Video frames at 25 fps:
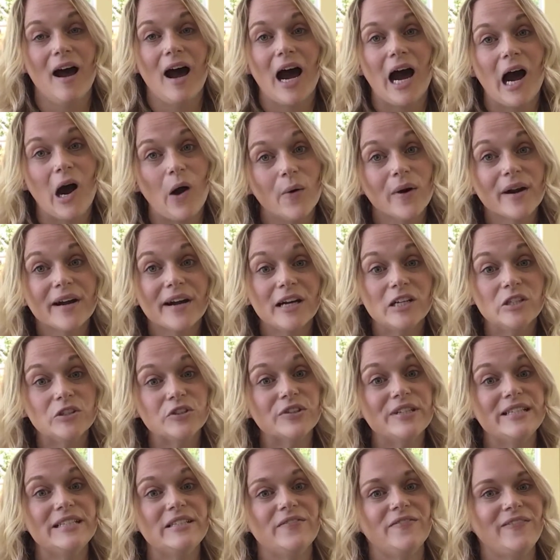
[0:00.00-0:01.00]
our
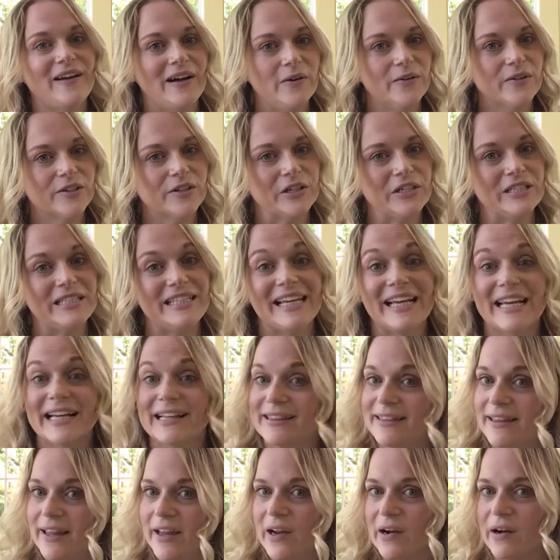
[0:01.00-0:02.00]
country's founders
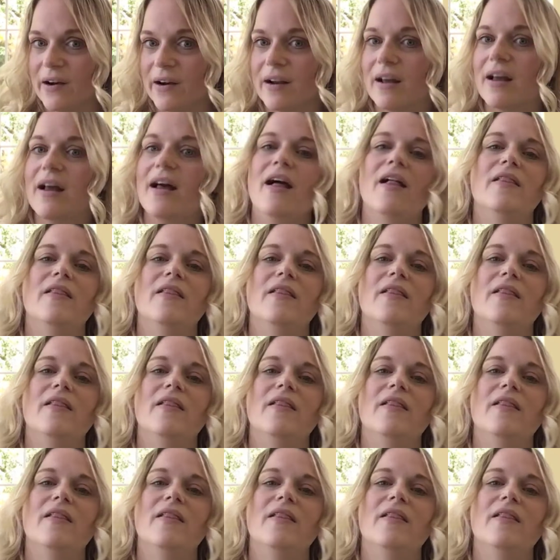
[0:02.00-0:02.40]
declared